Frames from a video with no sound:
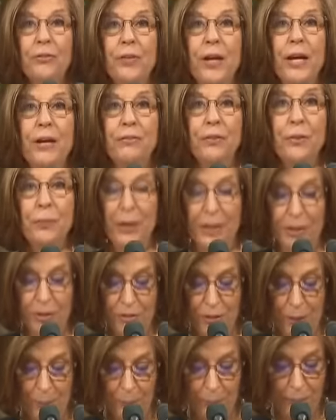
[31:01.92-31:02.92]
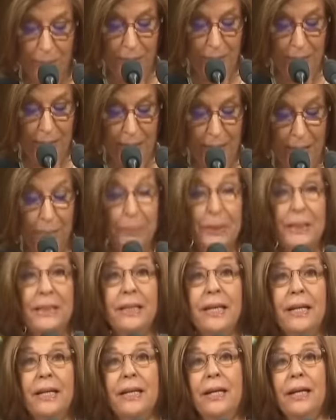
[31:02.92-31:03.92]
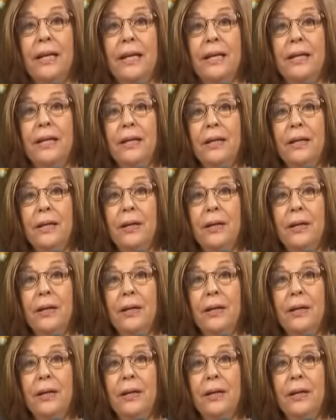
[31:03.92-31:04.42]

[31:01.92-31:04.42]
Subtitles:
of everyone assembled, and particularly